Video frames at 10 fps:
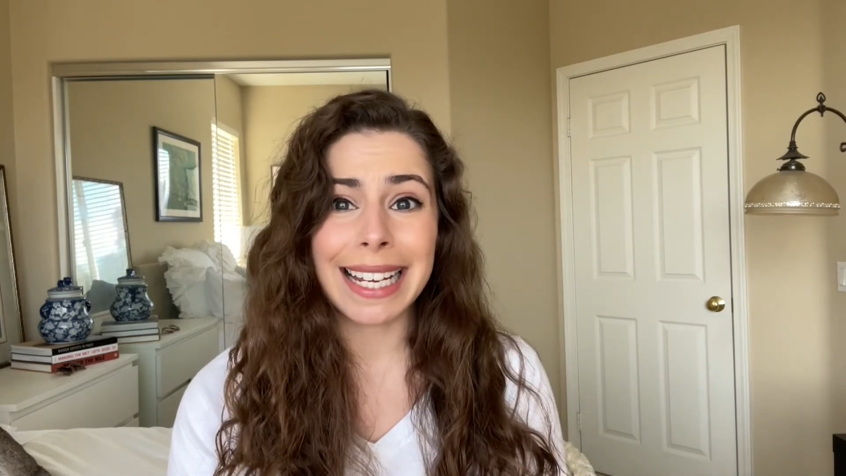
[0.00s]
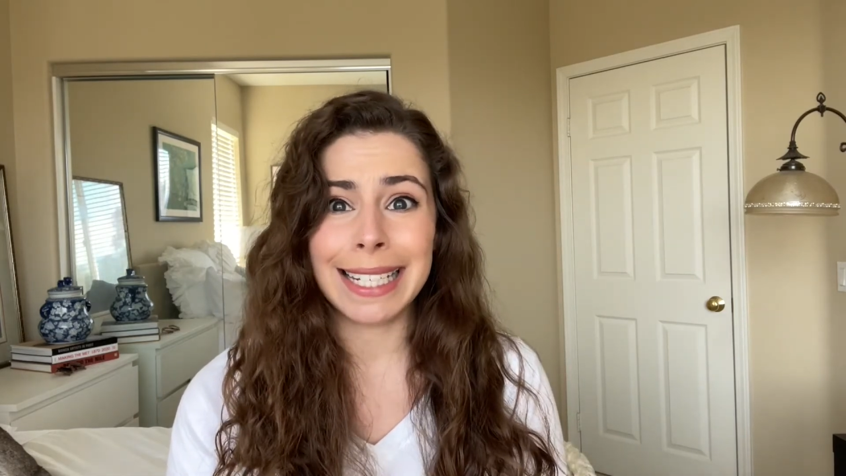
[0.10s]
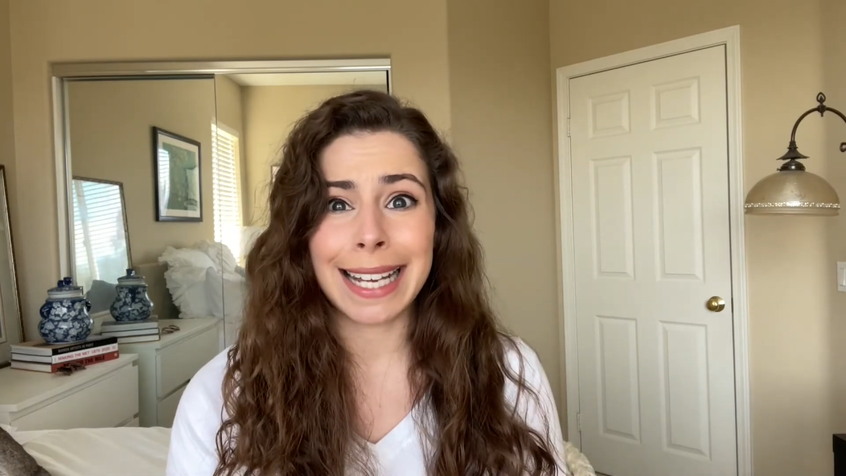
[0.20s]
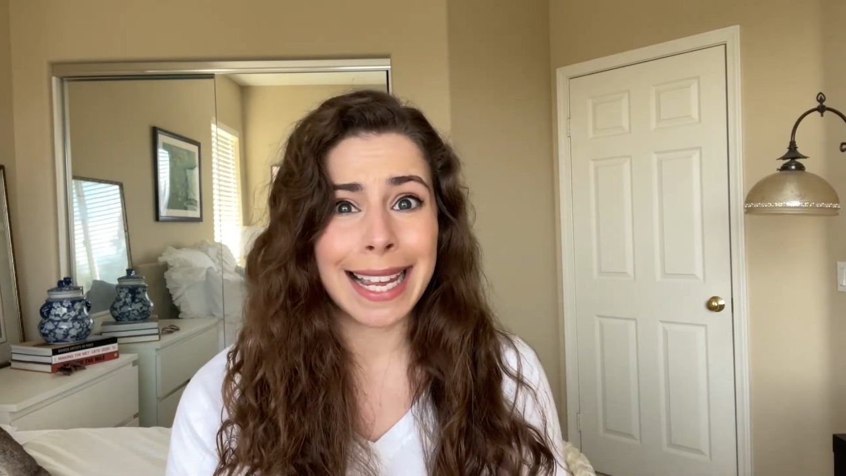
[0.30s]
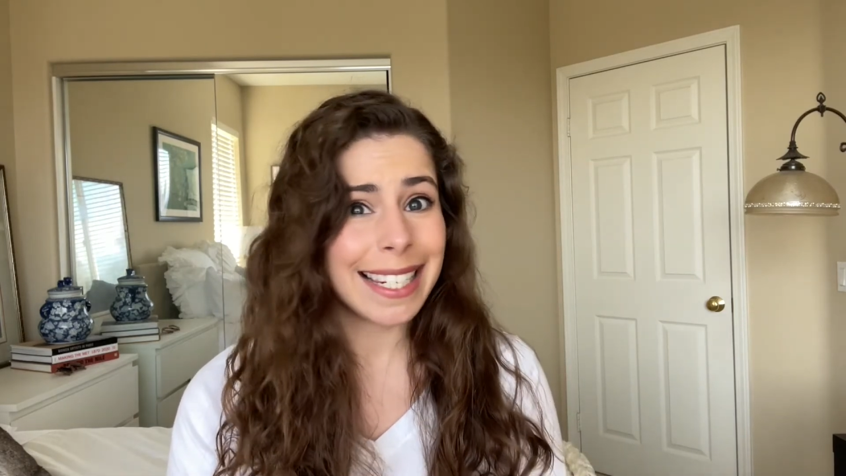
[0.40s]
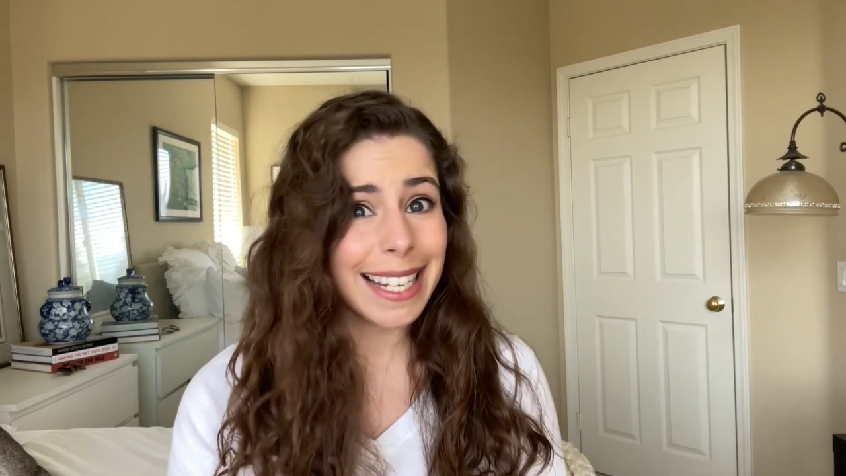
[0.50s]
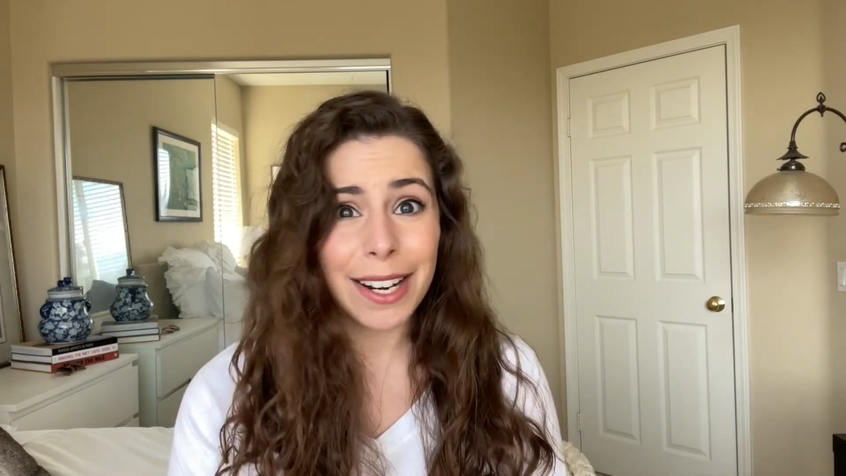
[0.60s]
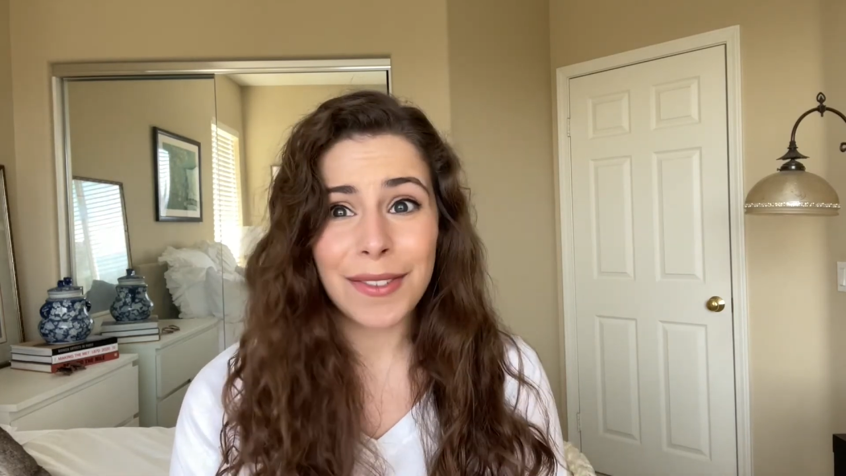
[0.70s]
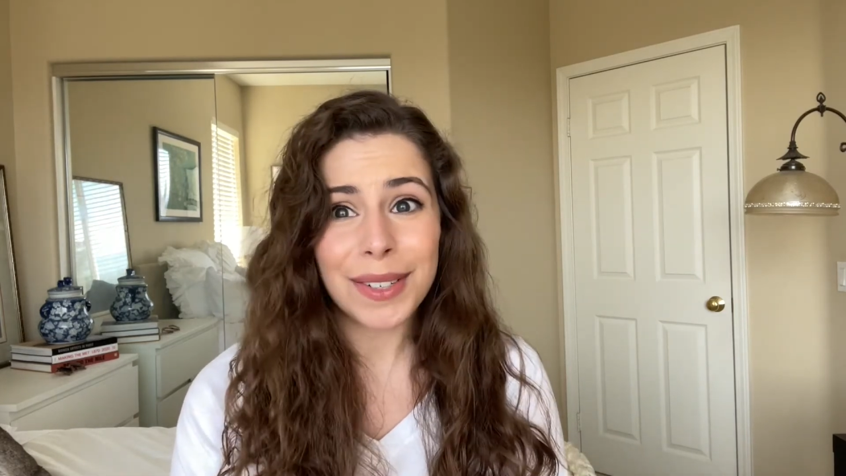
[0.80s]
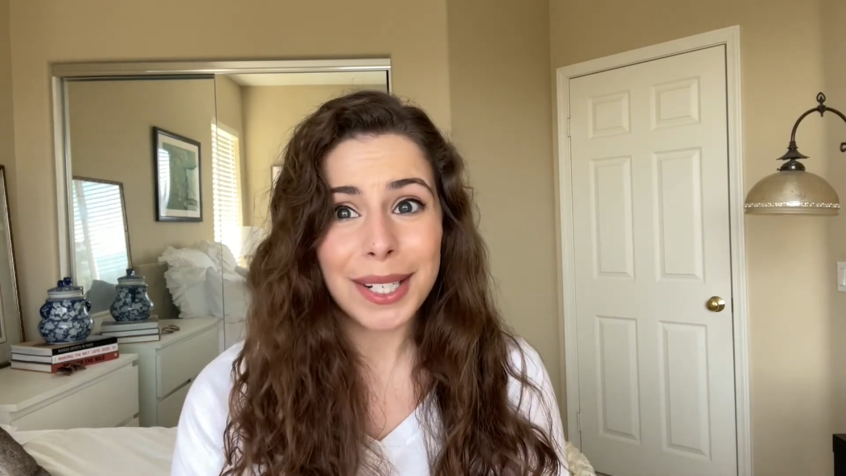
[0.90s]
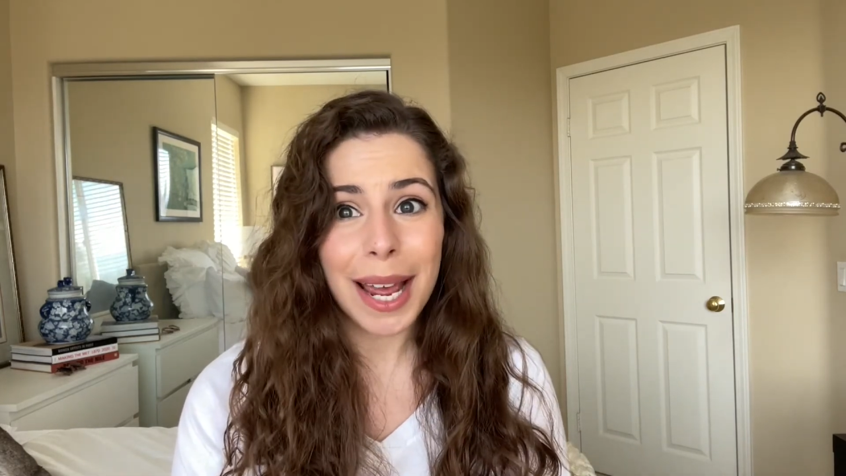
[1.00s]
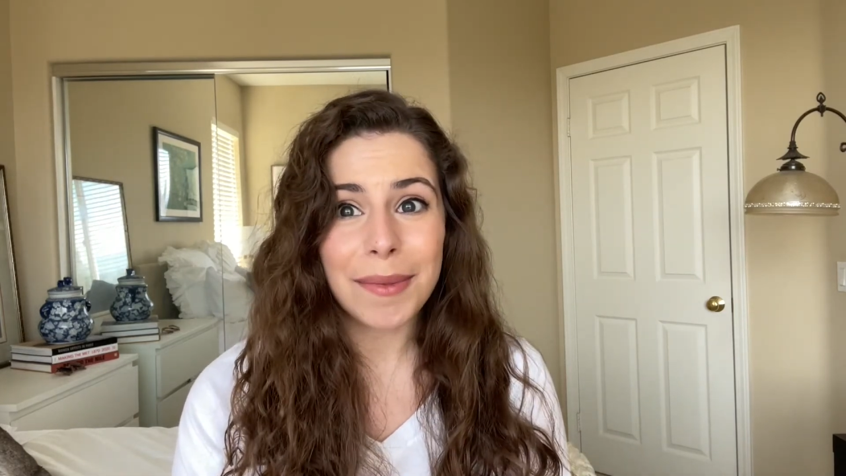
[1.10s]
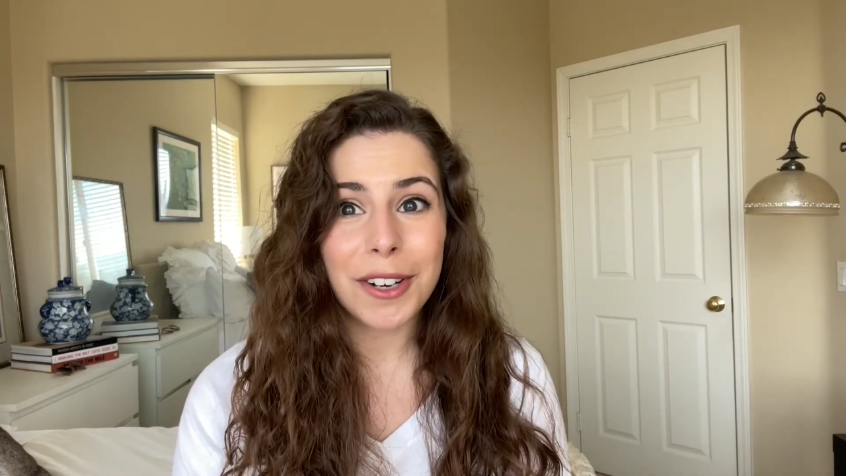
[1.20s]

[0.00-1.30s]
I like to get a full-time